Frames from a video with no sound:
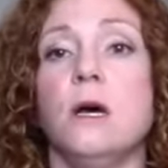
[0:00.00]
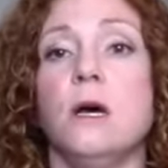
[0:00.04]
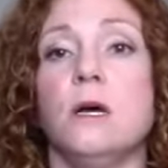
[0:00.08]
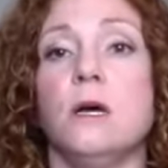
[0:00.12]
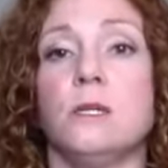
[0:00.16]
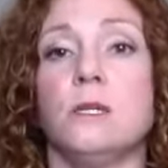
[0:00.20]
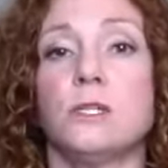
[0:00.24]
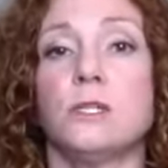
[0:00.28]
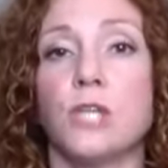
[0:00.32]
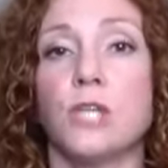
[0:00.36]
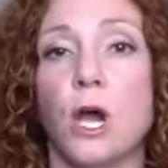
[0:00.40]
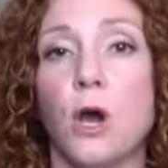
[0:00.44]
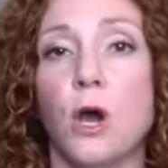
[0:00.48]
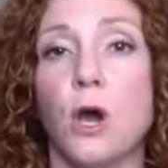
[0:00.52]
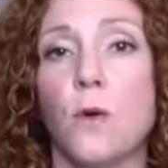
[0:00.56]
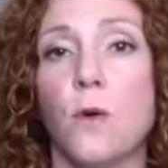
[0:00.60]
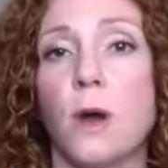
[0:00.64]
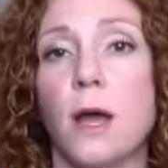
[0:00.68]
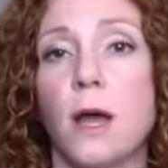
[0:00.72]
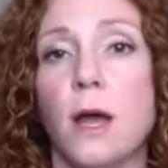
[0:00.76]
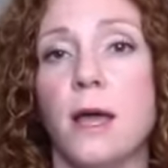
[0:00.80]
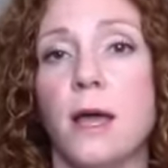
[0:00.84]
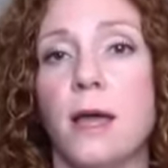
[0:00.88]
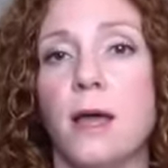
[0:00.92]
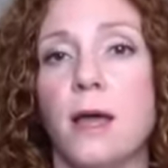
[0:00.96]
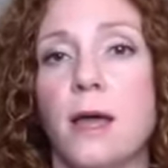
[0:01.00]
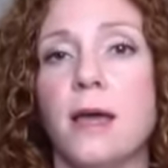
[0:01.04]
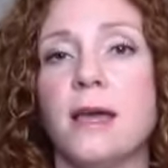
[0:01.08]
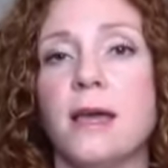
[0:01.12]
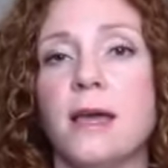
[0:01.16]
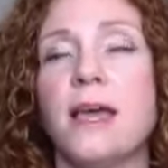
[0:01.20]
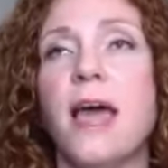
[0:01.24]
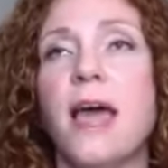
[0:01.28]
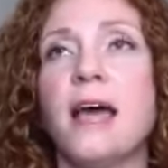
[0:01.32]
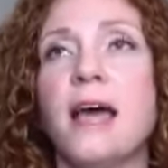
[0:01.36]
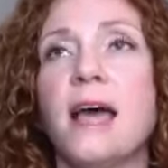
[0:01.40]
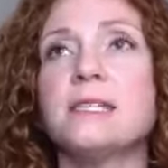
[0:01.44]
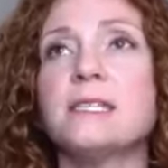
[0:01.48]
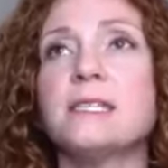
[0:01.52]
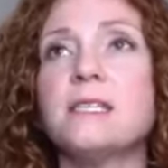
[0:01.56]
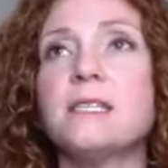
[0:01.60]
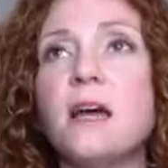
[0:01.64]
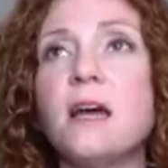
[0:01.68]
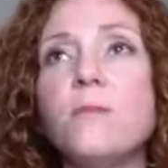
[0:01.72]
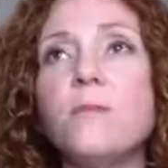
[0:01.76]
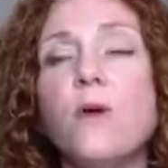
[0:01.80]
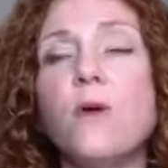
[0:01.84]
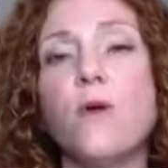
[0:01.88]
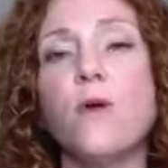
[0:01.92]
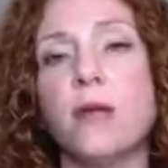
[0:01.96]
So at
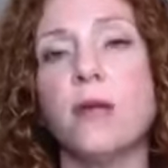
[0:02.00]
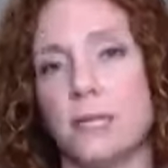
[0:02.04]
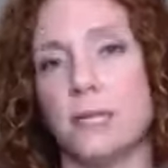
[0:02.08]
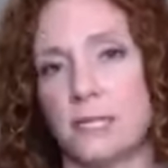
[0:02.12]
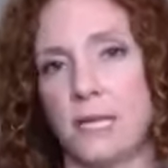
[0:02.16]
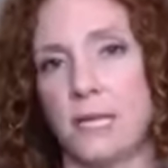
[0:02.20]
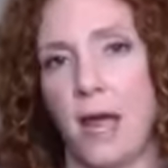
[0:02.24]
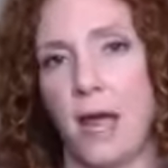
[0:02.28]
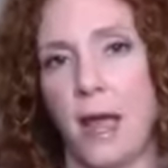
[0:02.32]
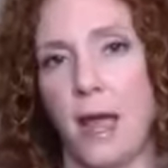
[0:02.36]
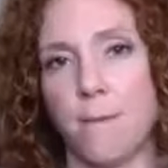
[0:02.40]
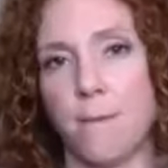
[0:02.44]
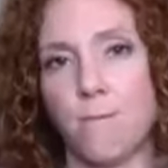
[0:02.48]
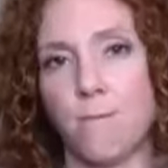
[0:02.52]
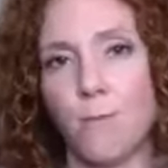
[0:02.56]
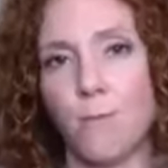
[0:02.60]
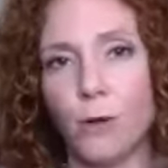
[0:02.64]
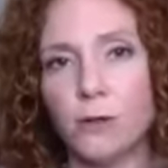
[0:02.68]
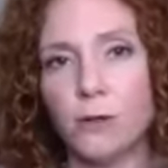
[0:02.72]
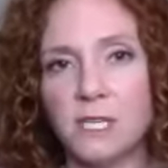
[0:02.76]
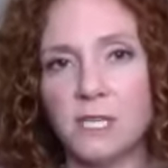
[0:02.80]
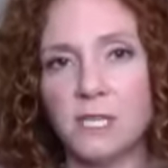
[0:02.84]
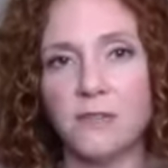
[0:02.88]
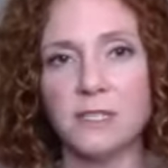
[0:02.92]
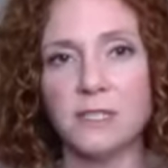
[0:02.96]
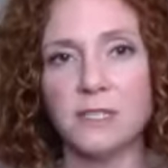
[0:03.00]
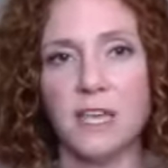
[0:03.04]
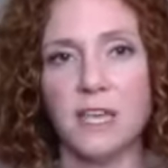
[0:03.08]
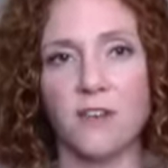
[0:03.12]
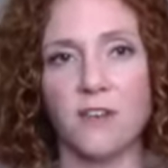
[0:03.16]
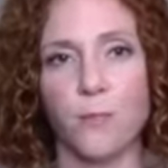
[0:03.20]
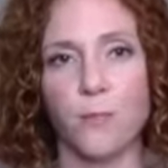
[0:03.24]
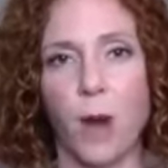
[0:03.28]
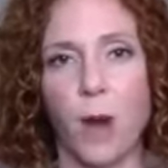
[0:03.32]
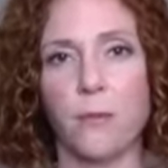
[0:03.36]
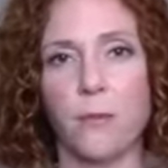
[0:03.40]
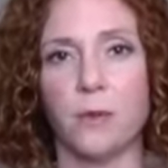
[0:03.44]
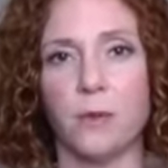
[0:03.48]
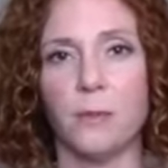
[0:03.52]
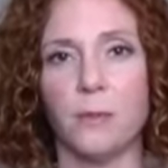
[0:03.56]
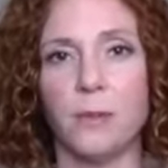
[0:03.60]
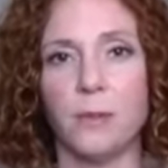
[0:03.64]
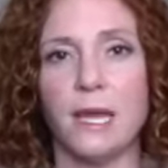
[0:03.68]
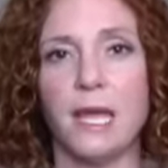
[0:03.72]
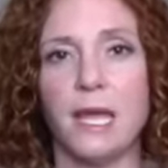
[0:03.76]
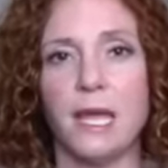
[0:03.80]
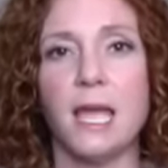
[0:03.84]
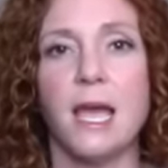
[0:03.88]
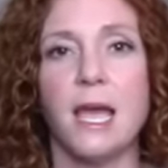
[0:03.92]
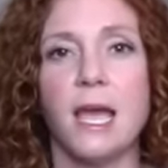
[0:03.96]
some point in time, most of us have
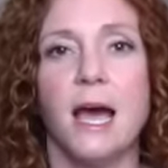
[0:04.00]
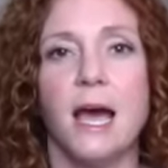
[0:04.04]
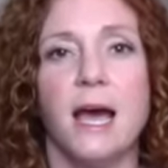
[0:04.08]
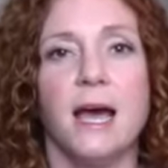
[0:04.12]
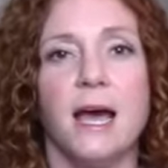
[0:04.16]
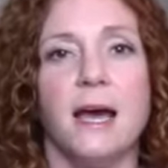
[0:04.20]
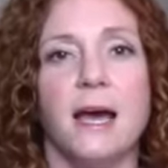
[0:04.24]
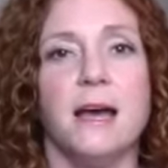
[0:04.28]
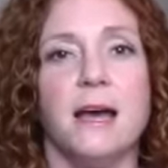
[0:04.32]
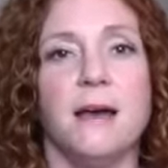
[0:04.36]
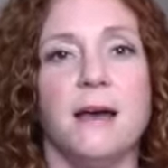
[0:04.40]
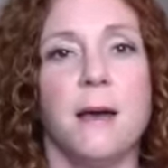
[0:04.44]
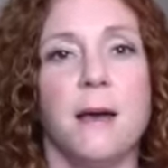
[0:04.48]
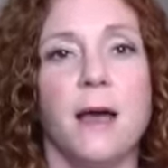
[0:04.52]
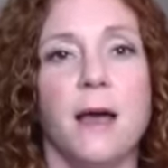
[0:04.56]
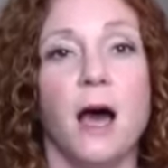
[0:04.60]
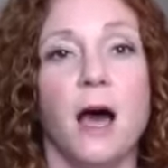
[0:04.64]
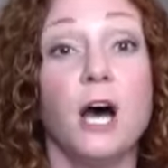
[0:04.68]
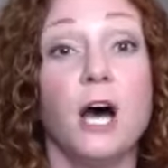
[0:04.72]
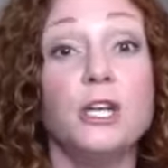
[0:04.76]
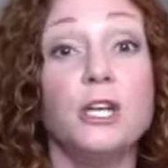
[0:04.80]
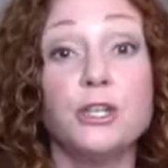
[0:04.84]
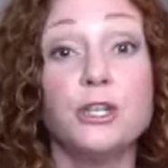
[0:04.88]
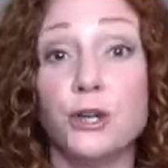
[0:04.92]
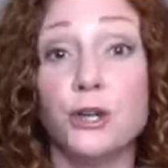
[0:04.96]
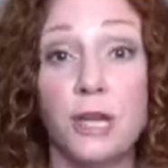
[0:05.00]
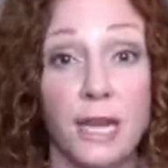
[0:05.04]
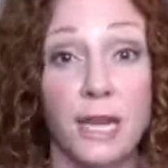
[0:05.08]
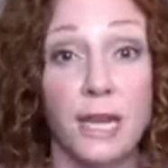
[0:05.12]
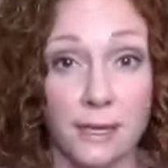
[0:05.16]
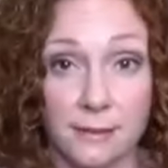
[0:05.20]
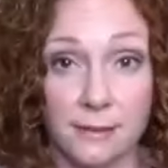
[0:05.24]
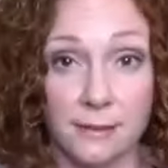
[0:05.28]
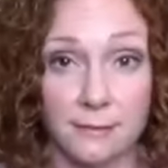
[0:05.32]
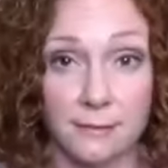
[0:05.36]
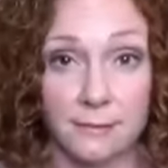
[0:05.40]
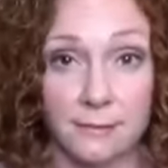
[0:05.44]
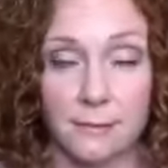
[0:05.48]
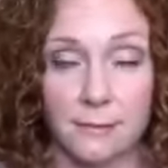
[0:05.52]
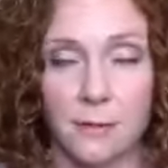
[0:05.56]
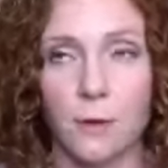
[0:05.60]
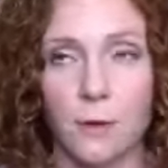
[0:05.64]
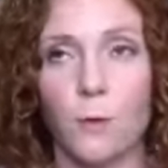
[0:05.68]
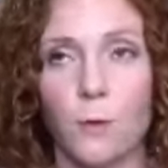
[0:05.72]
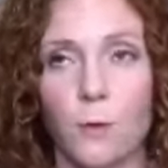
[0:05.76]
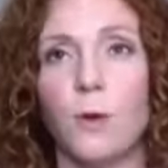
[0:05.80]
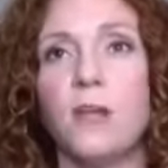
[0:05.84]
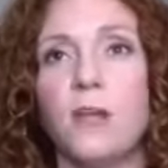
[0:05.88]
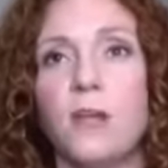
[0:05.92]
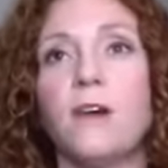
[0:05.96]
probably under-eaten.
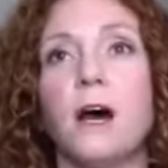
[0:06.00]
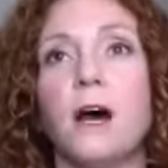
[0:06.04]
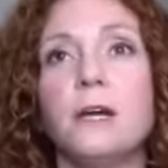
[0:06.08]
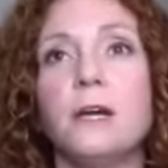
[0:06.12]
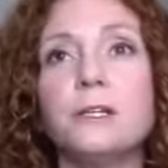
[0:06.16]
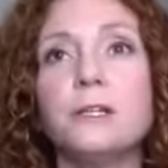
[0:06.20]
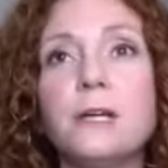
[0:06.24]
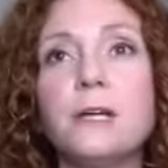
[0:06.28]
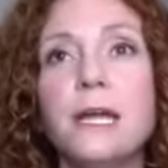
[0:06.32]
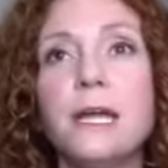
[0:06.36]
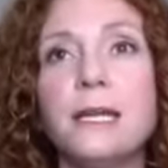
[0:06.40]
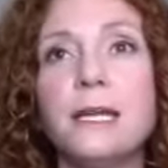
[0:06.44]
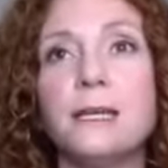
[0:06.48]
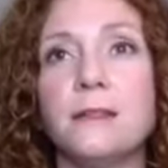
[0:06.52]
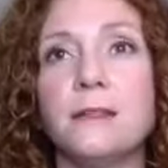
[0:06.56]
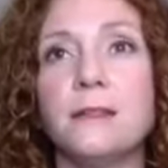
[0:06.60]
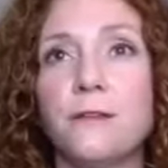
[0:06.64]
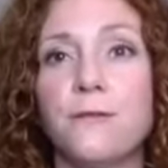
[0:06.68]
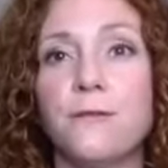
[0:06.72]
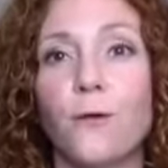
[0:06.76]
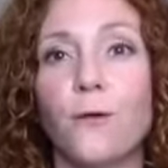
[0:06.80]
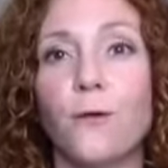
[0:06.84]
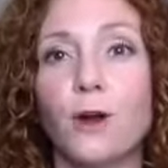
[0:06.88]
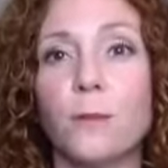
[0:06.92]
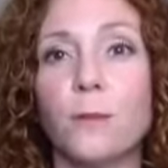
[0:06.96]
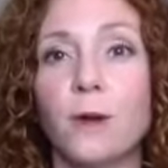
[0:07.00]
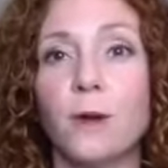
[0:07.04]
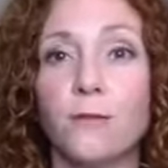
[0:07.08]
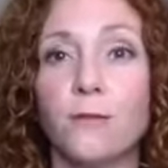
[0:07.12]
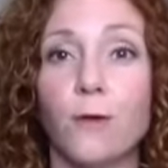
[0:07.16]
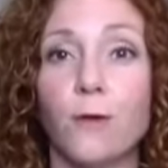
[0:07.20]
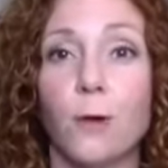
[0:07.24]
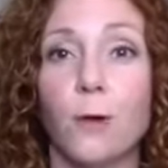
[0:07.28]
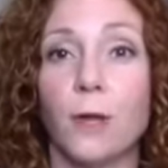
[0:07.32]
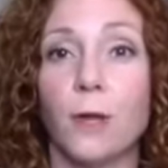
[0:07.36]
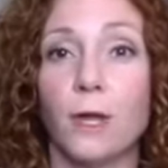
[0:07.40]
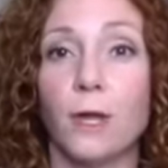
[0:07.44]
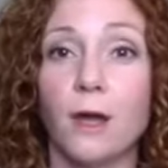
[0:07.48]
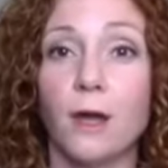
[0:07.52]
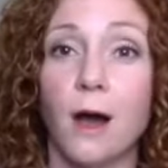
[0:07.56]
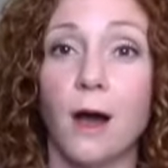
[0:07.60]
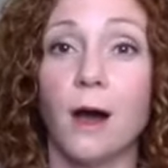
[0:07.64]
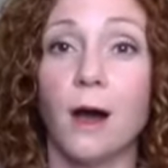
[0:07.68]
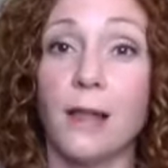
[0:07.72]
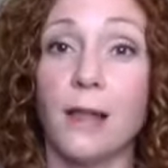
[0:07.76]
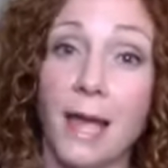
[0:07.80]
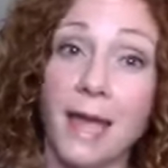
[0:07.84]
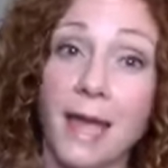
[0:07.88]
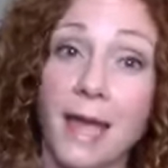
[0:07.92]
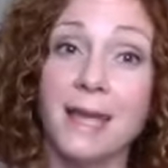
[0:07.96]
We've under-eaten in the form of what we
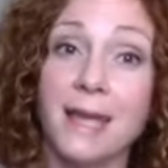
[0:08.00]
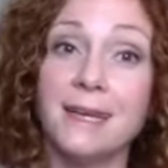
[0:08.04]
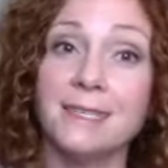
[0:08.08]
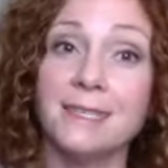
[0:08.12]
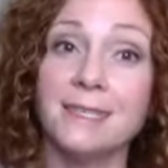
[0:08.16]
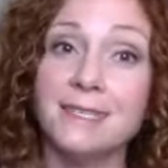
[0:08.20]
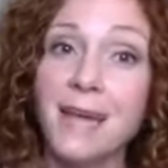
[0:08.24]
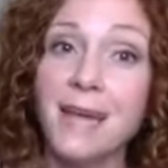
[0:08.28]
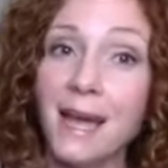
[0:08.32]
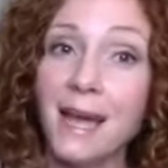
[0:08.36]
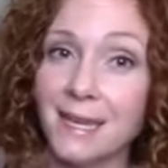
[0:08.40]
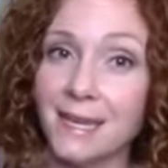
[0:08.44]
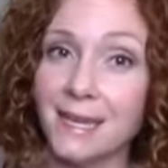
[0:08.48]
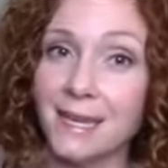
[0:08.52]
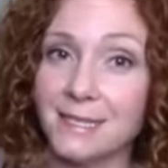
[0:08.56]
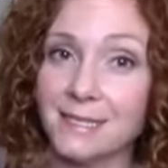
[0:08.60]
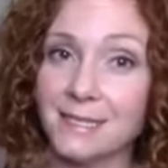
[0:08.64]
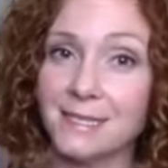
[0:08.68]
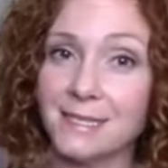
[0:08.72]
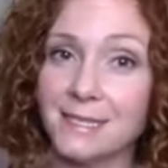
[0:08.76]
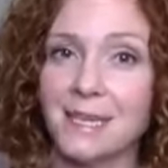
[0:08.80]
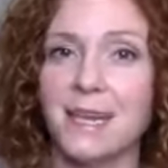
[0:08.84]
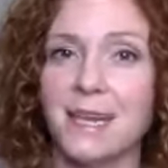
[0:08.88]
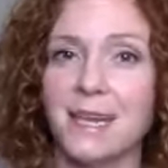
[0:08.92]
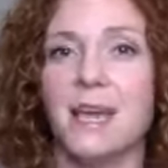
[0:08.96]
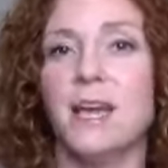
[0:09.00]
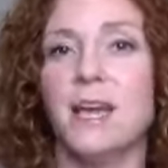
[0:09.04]
call a diet.